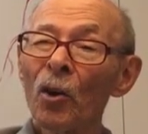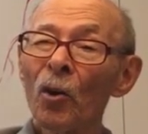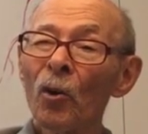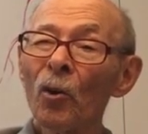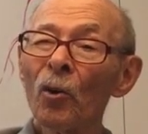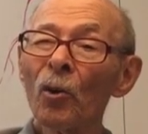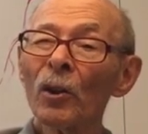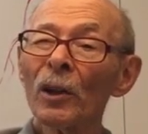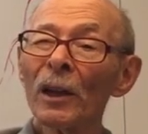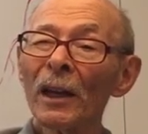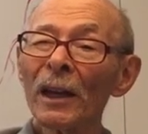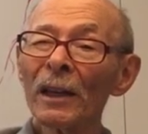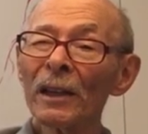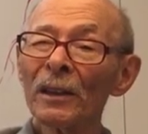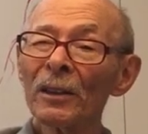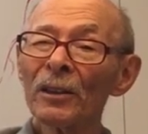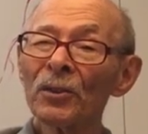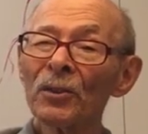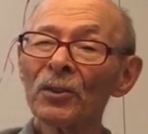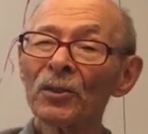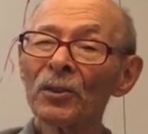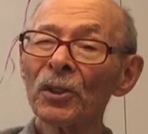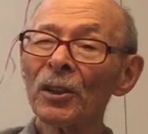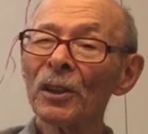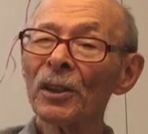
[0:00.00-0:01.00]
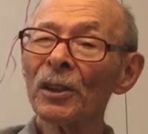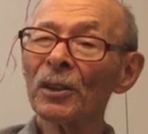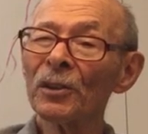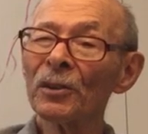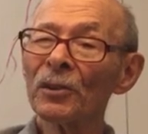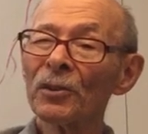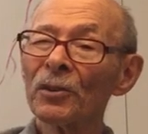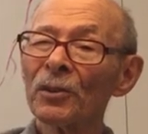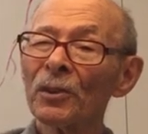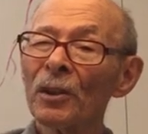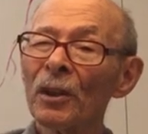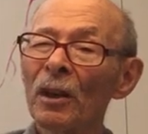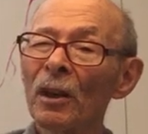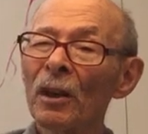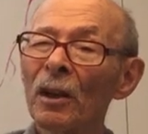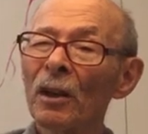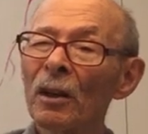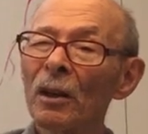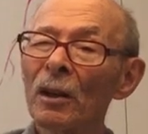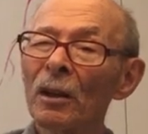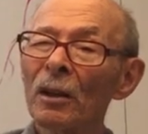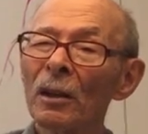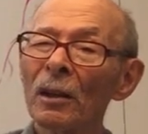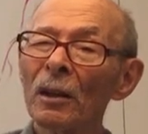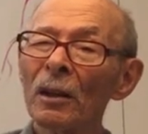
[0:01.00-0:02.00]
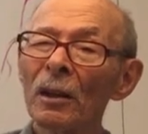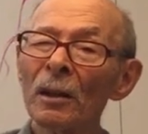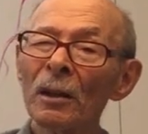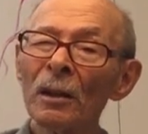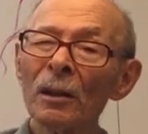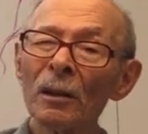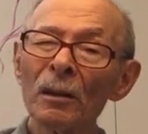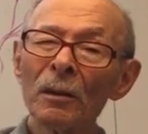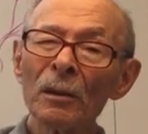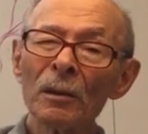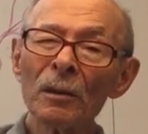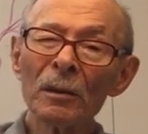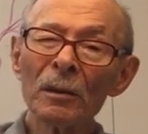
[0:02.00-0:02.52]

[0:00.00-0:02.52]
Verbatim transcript: All I can see is, I